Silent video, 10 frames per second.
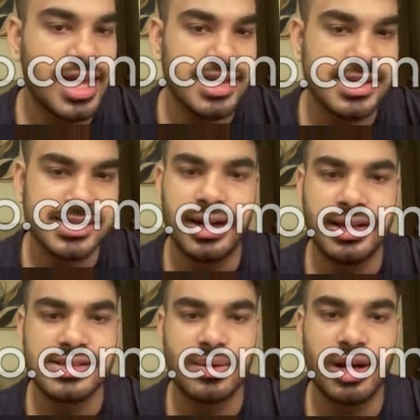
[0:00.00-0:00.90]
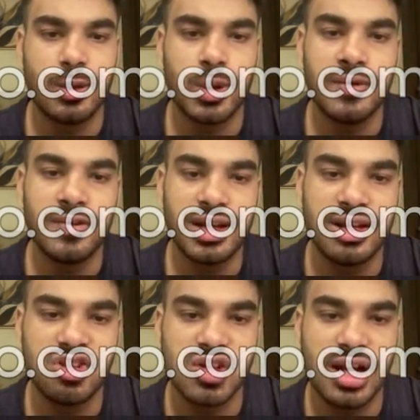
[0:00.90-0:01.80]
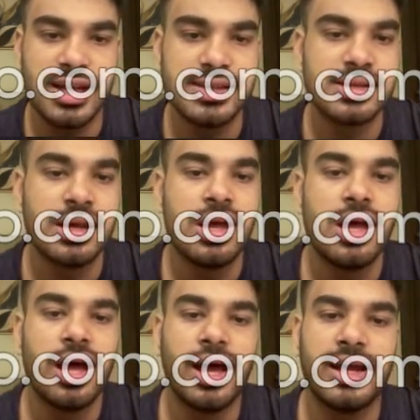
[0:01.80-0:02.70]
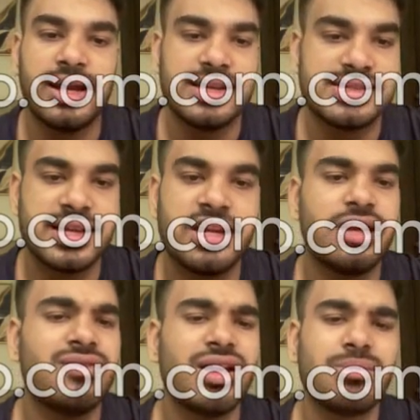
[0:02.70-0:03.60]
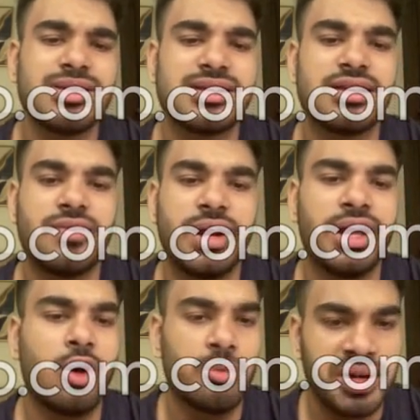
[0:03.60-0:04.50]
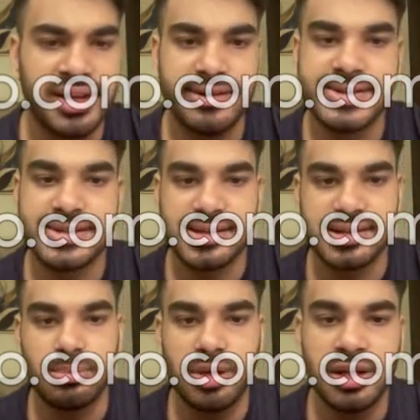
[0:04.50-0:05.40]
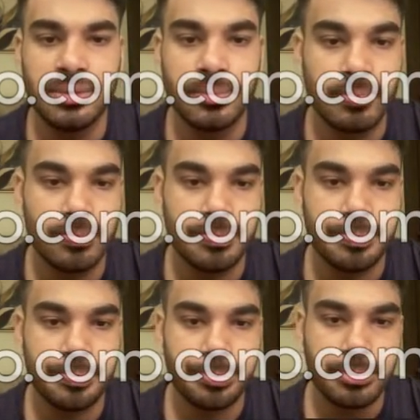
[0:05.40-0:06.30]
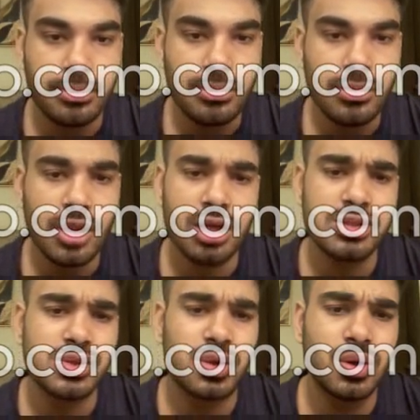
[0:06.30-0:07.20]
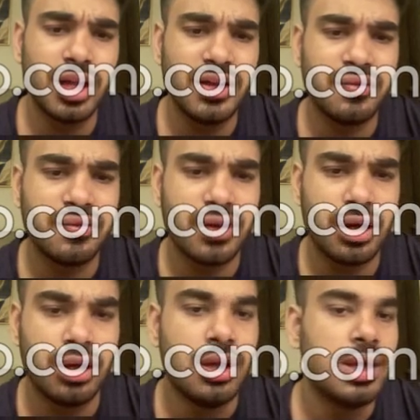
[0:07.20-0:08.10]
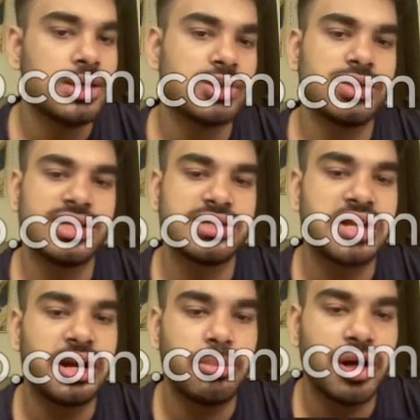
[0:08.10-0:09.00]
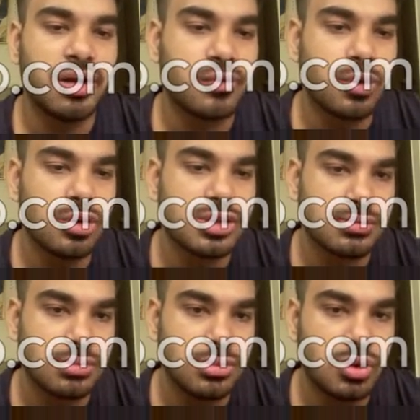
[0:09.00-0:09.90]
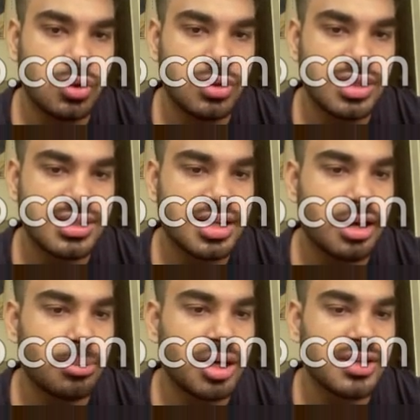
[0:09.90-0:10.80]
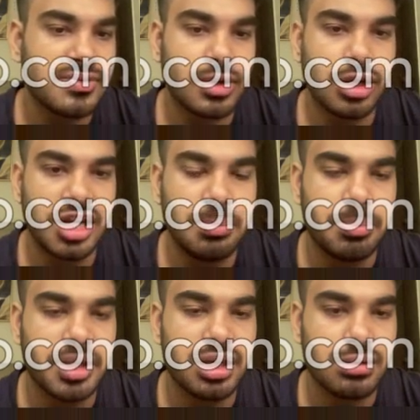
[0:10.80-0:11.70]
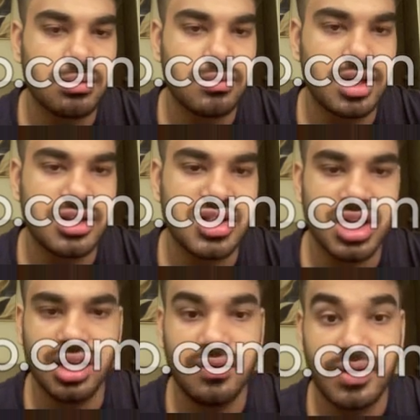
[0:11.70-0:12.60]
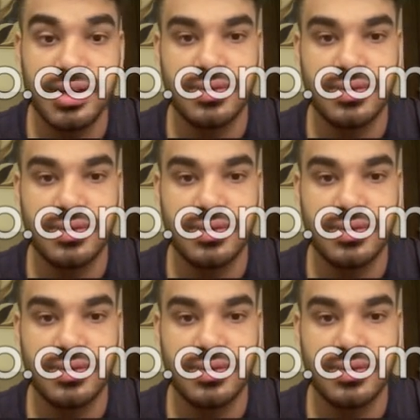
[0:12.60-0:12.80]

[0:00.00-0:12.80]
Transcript: as 1971, we initialize I less than year. We are basically finding how many years has it been. So if this statement, of course, this statement is for a leap year. We are checking if